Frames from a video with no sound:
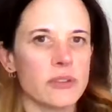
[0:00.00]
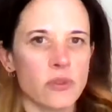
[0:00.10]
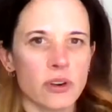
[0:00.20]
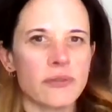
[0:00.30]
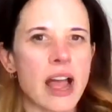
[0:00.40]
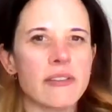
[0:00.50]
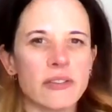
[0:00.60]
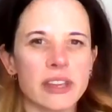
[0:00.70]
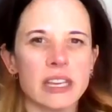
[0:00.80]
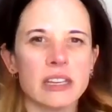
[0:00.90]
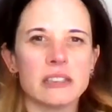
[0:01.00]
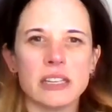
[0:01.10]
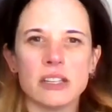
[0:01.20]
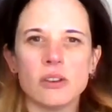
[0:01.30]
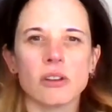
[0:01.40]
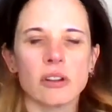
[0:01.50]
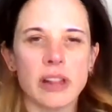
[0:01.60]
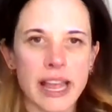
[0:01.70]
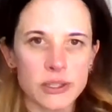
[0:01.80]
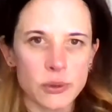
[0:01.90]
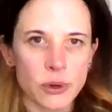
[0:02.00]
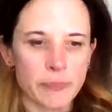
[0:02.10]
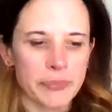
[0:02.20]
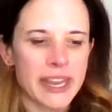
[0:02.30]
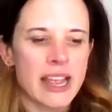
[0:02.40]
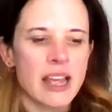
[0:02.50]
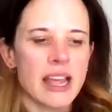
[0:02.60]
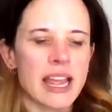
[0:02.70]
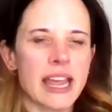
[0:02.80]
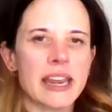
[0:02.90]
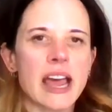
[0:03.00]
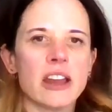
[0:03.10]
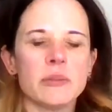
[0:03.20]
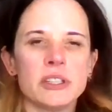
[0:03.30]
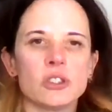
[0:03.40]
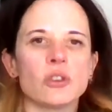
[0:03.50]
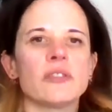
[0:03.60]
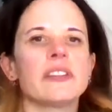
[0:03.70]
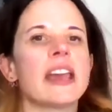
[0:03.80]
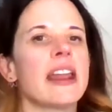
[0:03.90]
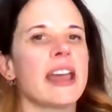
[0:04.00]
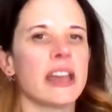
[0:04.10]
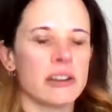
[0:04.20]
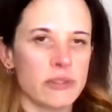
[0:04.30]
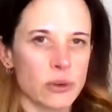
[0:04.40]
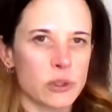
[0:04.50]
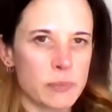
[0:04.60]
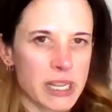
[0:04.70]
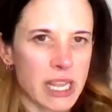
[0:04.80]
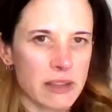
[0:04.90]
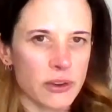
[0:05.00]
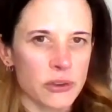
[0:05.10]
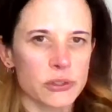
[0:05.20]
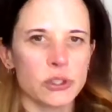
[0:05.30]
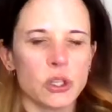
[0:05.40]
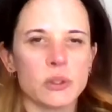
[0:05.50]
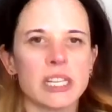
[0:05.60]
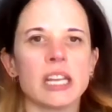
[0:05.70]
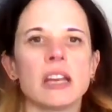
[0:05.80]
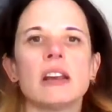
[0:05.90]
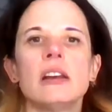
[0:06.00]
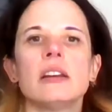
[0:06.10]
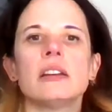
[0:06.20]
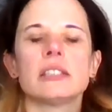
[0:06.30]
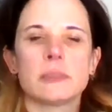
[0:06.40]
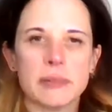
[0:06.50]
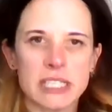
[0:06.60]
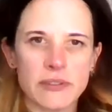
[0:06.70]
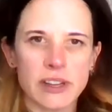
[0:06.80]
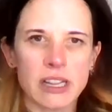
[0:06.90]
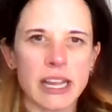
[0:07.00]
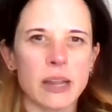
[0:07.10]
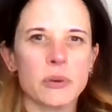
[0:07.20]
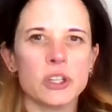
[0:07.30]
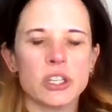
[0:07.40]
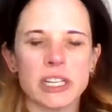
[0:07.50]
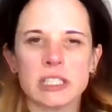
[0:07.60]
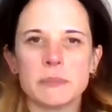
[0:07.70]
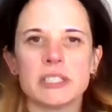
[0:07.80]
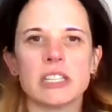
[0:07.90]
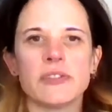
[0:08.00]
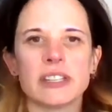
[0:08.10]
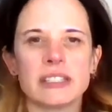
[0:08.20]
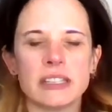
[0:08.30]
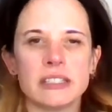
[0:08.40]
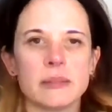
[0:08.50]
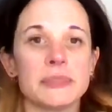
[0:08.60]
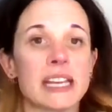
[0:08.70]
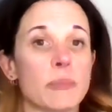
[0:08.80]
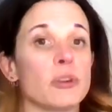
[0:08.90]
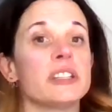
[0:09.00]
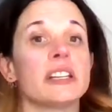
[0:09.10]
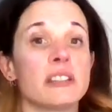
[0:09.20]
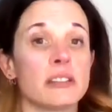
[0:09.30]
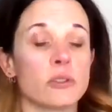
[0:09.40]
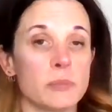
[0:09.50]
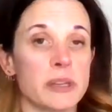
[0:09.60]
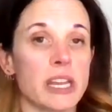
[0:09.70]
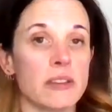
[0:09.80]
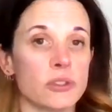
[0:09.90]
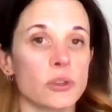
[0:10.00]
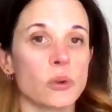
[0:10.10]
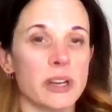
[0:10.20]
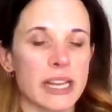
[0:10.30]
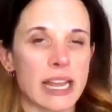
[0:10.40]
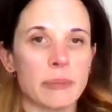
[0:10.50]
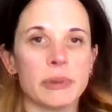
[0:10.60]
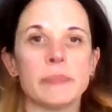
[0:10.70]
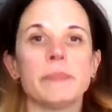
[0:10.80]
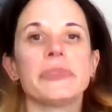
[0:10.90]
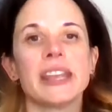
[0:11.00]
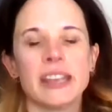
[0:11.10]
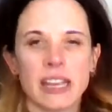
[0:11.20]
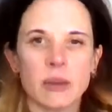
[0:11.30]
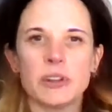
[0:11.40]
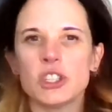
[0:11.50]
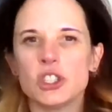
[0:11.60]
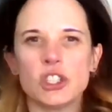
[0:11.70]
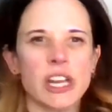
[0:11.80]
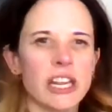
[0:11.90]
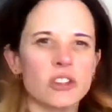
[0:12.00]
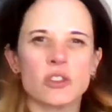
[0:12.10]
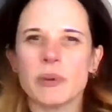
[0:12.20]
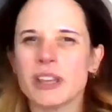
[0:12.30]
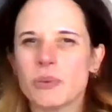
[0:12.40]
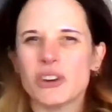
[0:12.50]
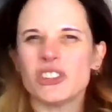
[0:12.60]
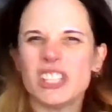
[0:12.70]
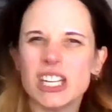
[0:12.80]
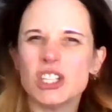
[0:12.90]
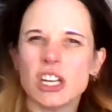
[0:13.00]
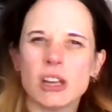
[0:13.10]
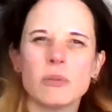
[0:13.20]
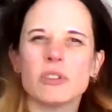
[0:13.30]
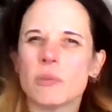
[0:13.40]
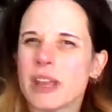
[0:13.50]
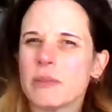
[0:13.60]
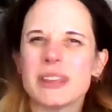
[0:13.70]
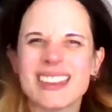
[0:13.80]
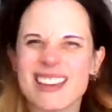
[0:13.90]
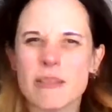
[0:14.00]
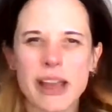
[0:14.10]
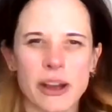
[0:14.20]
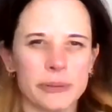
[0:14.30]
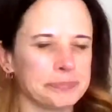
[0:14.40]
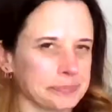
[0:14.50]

4, 5 of the kids in your classroom? And how do we sort of get ahead of those behaviors using specific language and specific systems that predict that those behaviors are going to happen? And we just change the way that we're teaching, the way that we think about